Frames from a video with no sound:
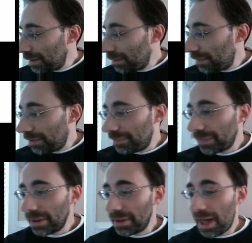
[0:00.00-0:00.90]

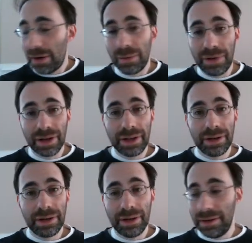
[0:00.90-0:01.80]
Well, how do I plug
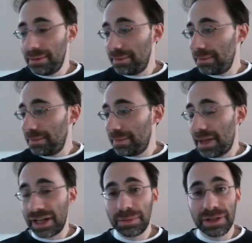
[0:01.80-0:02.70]
in
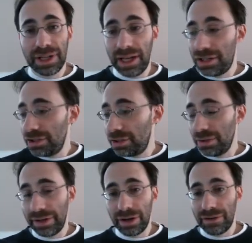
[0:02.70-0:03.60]
x plus h into a
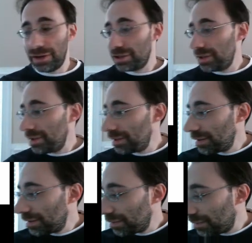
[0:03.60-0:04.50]
linear function?
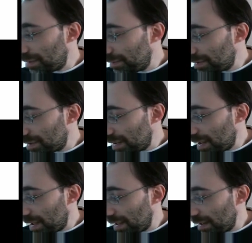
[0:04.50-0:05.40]
Well, it's
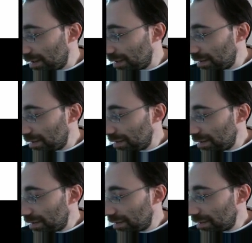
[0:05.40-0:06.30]
a
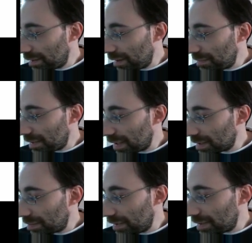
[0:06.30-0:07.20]
times
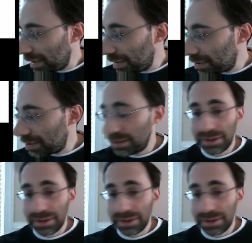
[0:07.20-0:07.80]
x plus h